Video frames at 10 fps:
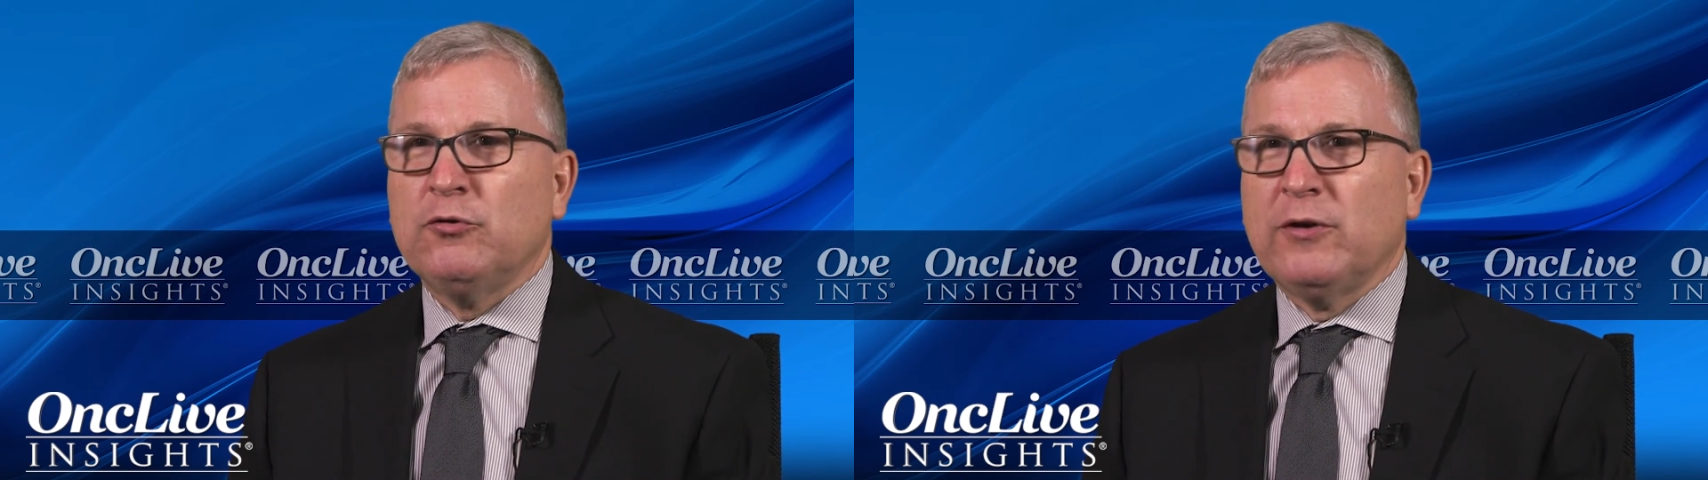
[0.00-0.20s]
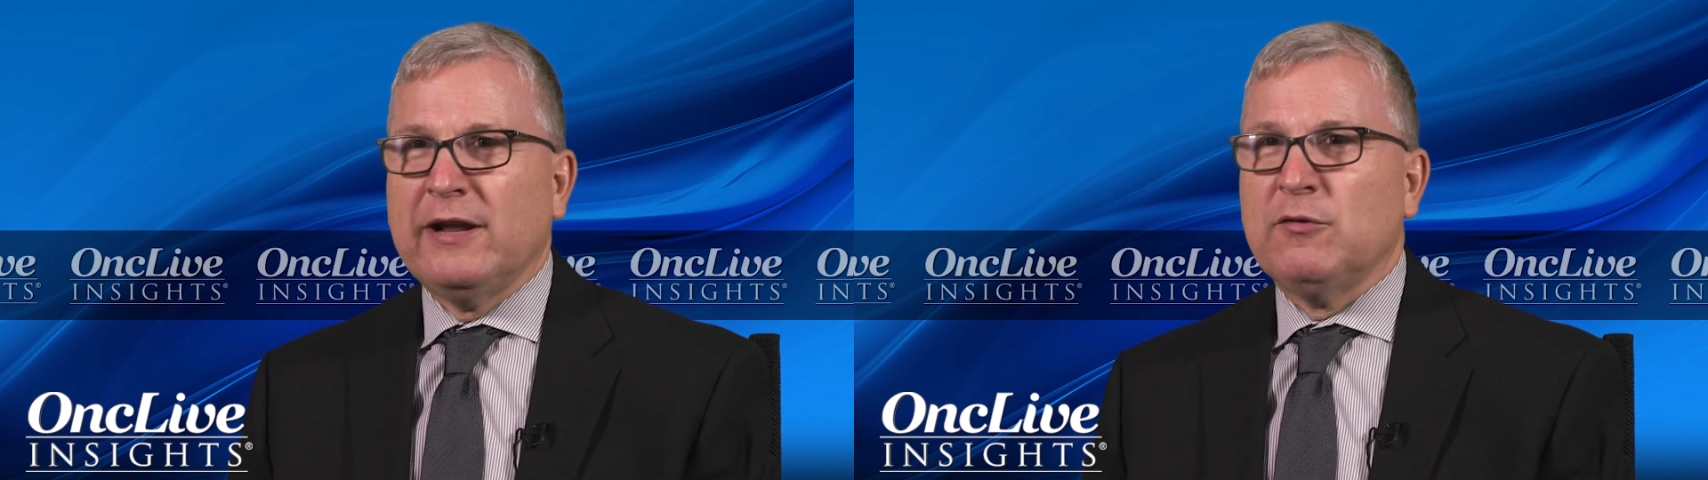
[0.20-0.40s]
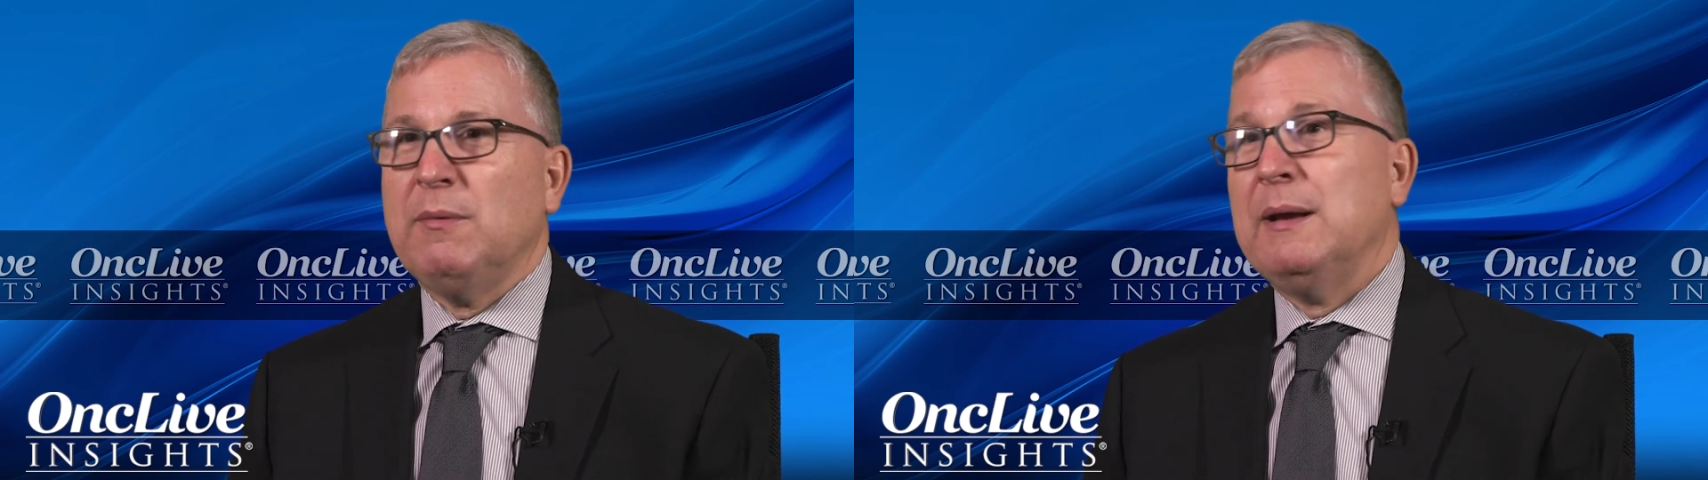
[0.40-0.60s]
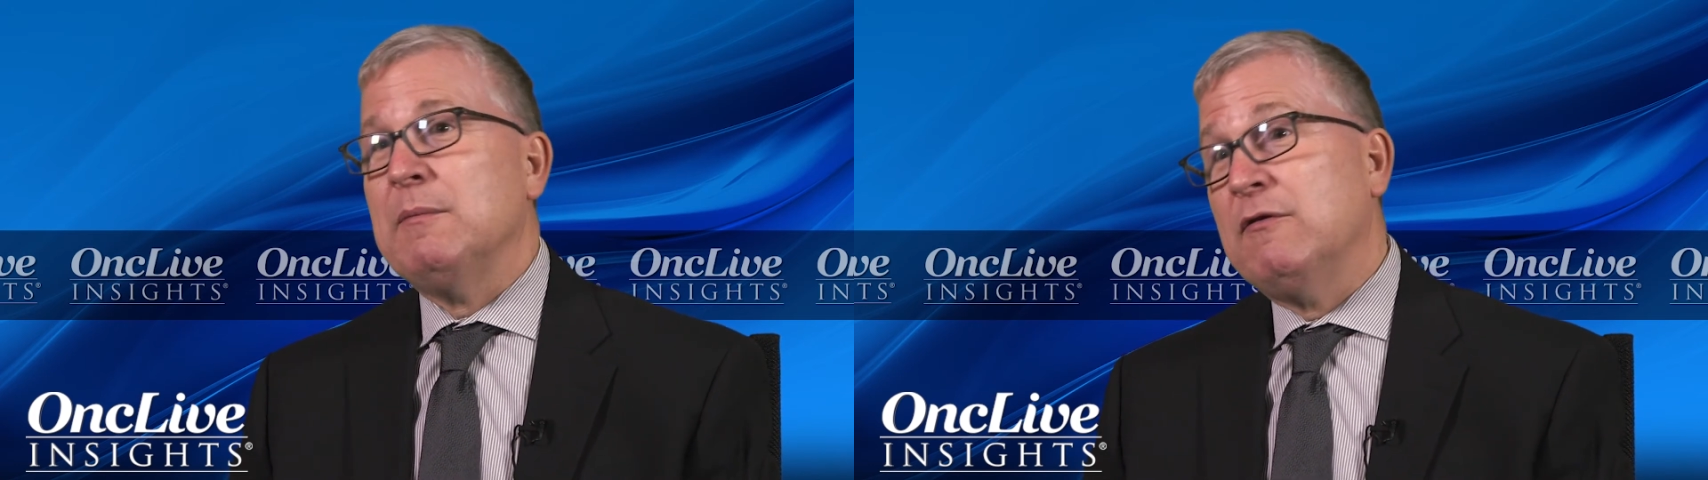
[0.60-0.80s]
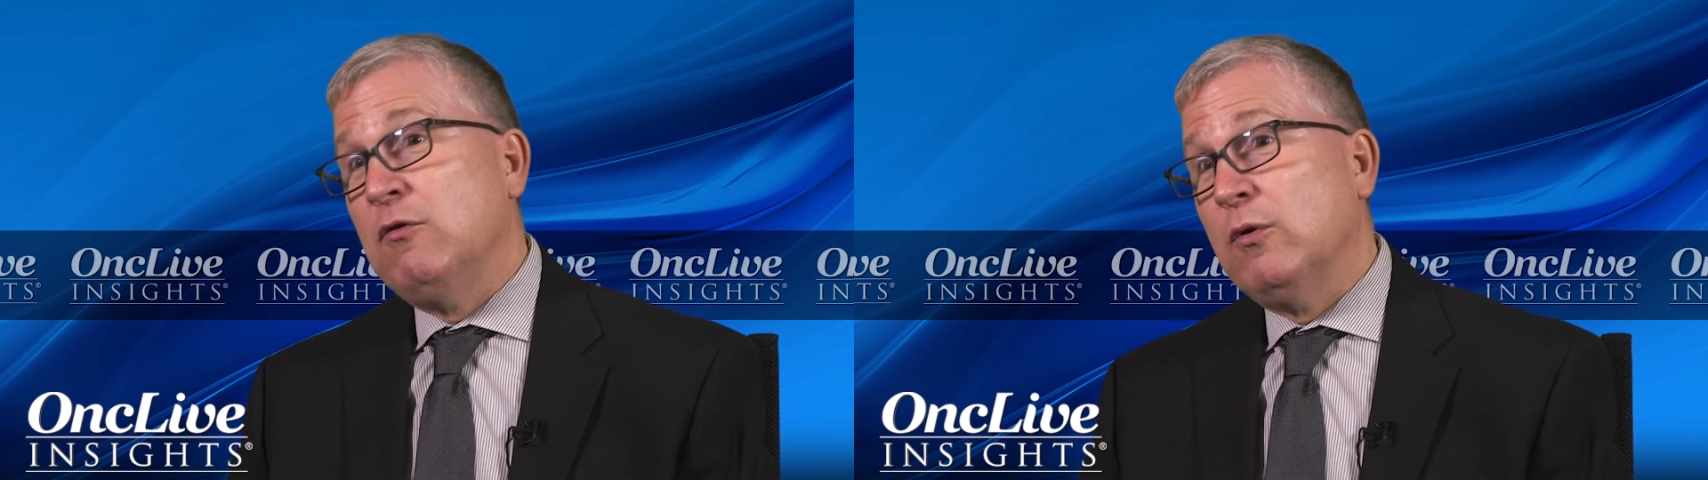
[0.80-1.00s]

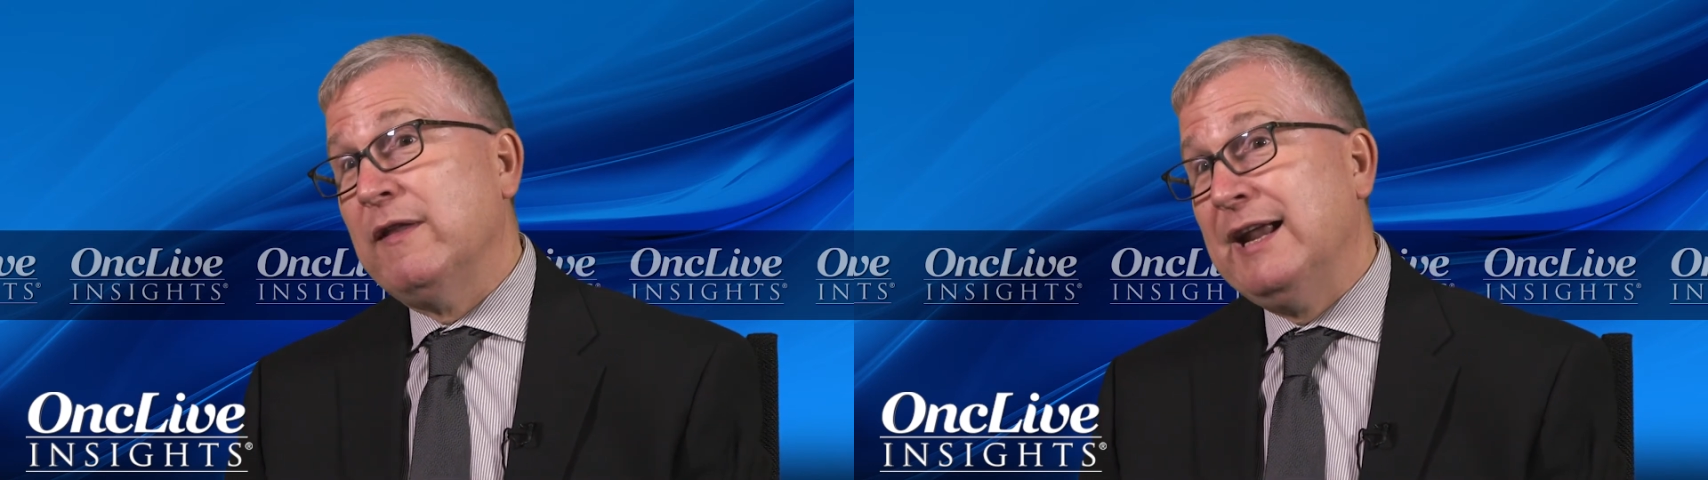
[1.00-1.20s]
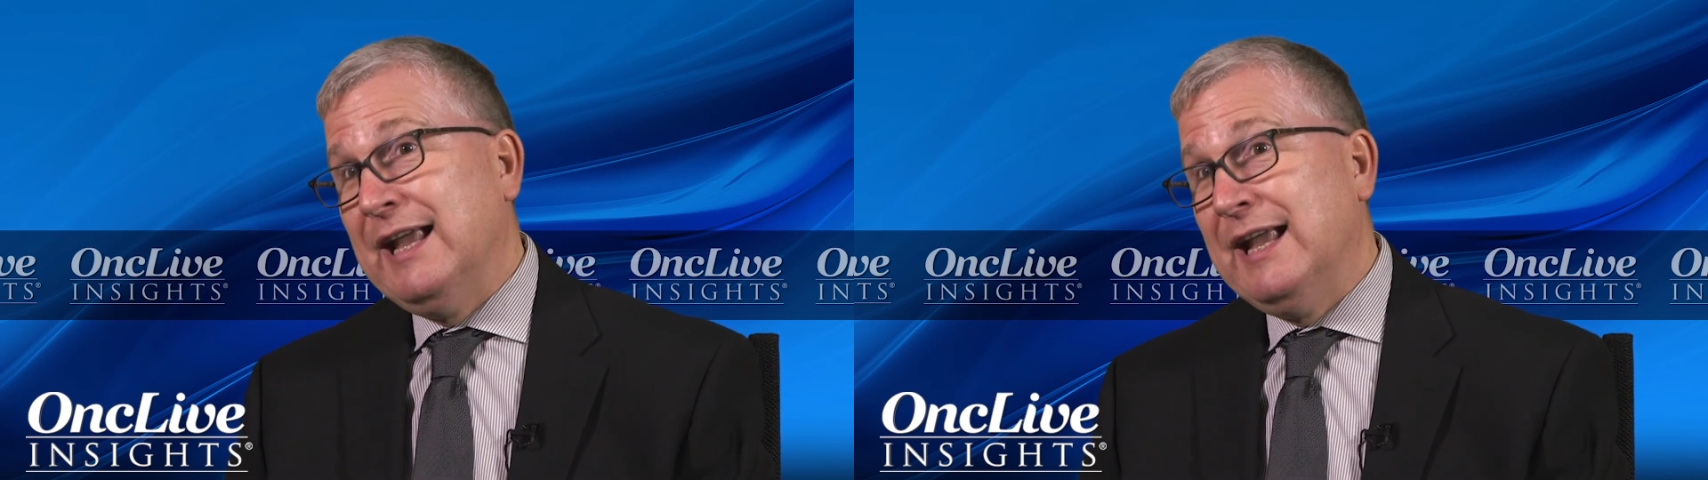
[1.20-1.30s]
transplant before they